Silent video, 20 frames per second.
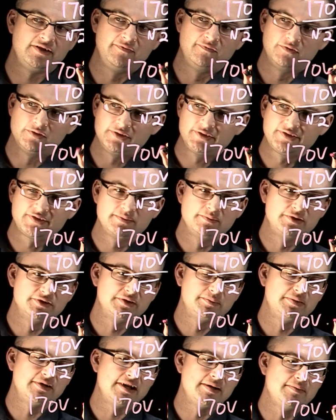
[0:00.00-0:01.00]
volts
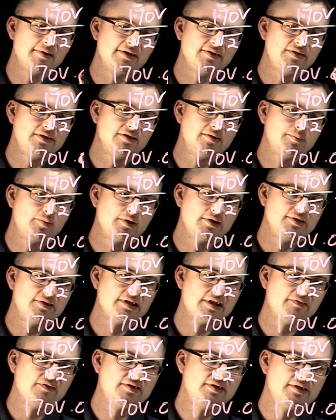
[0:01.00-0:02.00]
multiplied by
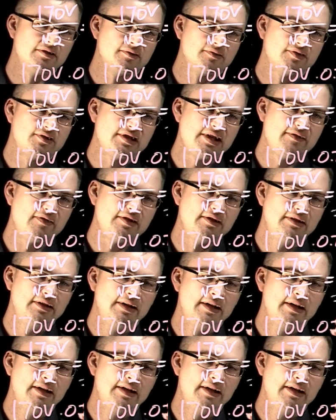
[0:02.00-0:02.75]
0.707.